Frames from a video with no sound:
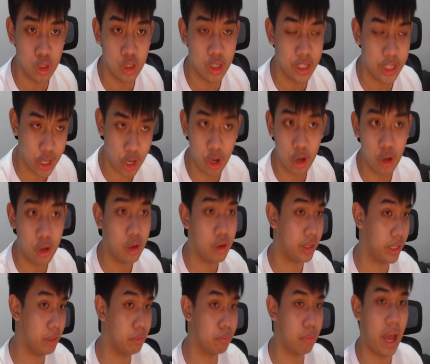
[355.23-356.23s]
here
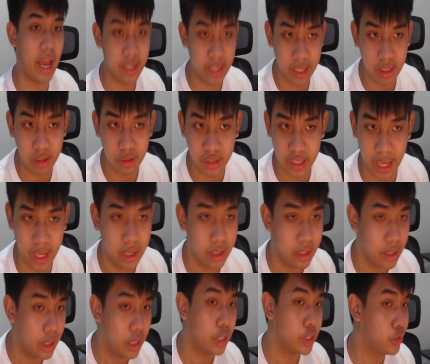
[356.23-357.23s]
in mining, okay,
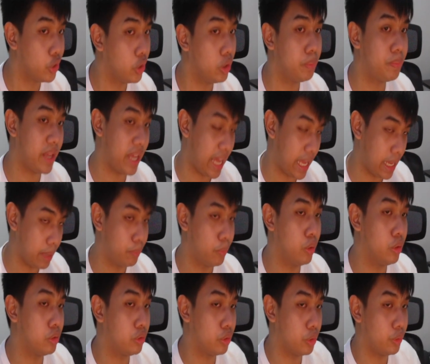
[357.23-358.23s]
you'll be
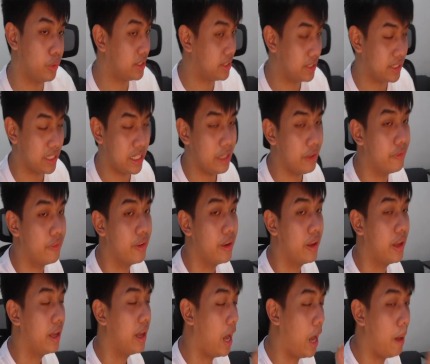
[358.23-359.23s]
able to receive
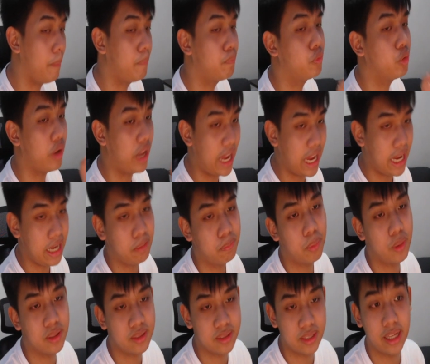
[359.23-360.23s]
up to
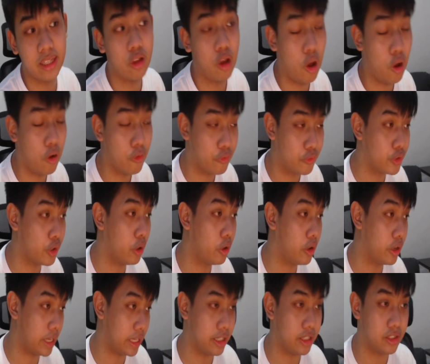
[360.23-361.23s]
8% of your
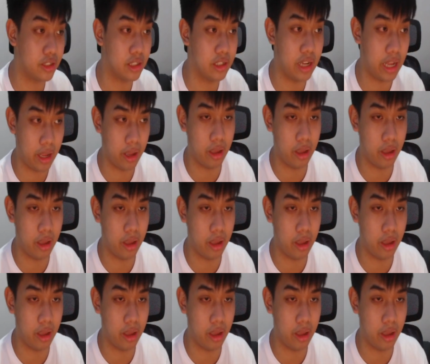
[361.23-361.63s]
initial